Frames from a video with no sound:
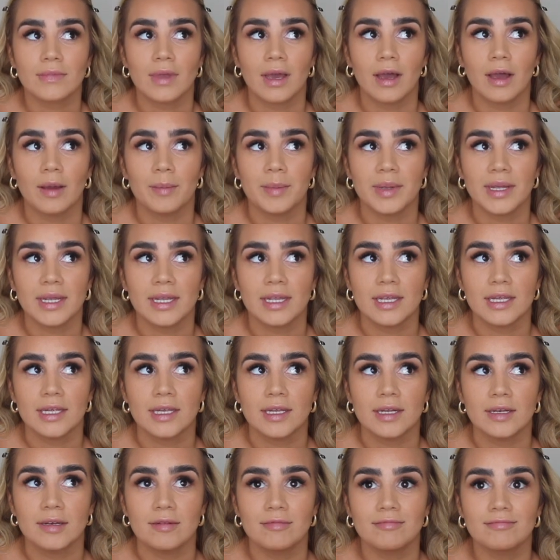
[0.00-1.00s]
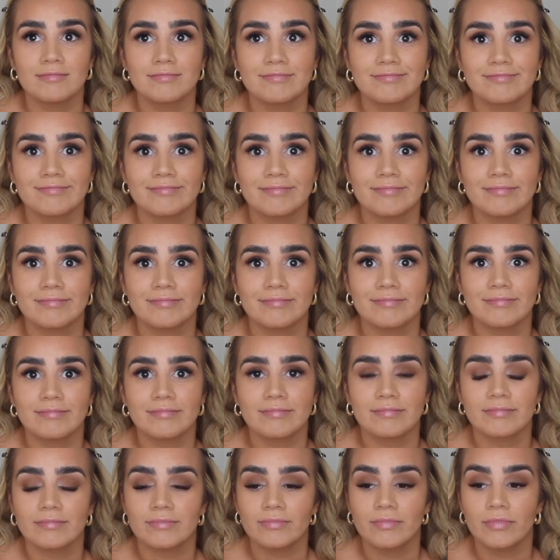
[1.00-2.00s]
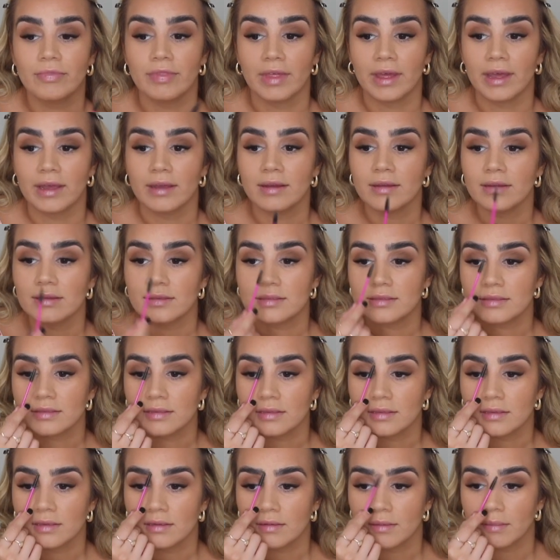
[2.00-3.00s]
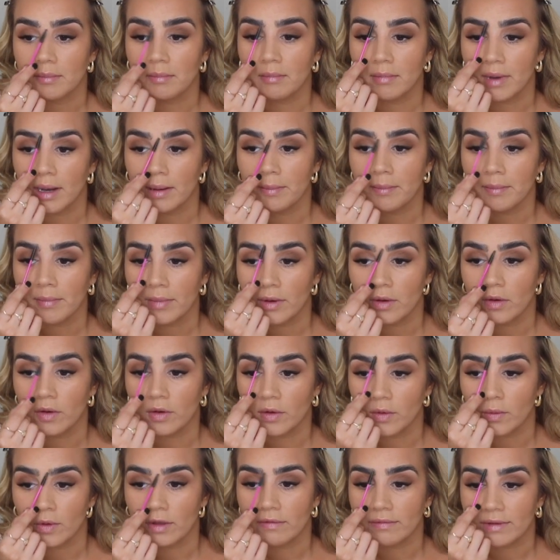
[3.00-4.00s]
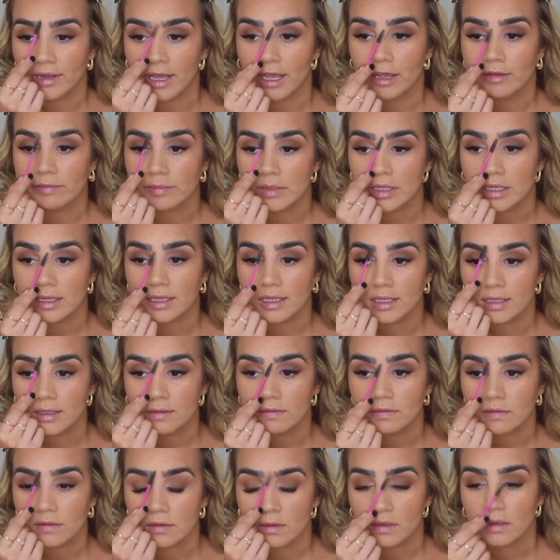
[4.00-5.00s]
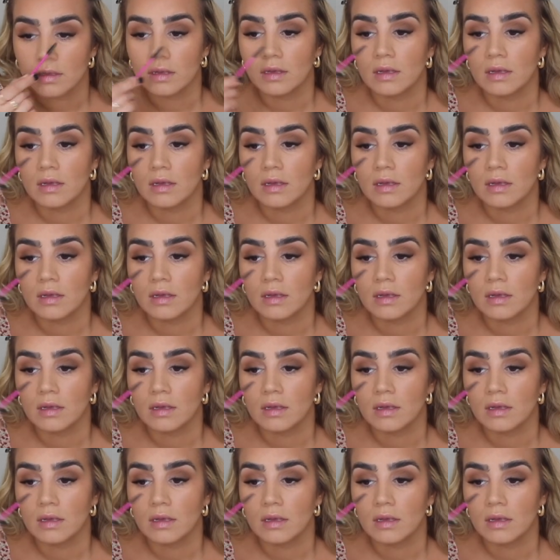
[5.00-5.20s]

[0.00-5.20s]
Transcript: I mean, thanks, Mum, or whoever gave me these.